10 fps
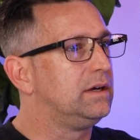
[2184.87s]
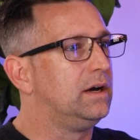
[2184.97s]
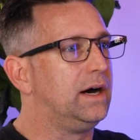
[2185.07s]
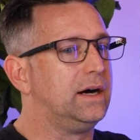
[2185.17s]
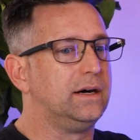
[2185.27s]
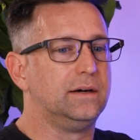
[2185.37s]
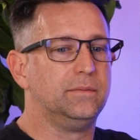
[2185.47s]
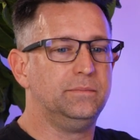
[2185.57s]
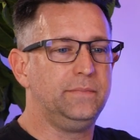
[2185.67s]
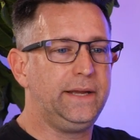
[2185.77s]

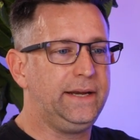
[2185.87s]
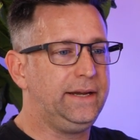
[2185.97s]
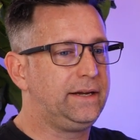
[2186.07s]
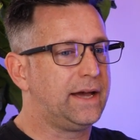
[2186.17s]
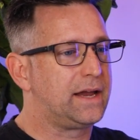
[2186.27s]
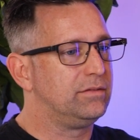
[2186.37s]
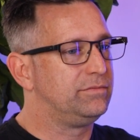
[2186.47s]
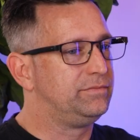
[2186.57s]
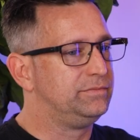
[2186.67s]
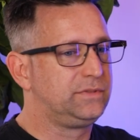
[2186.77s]
Any kind of
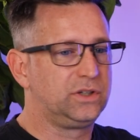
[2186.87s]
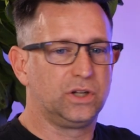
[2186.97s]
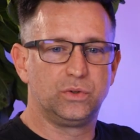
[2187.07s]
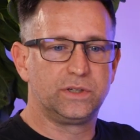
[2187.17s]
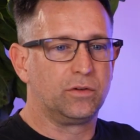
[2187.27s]
closing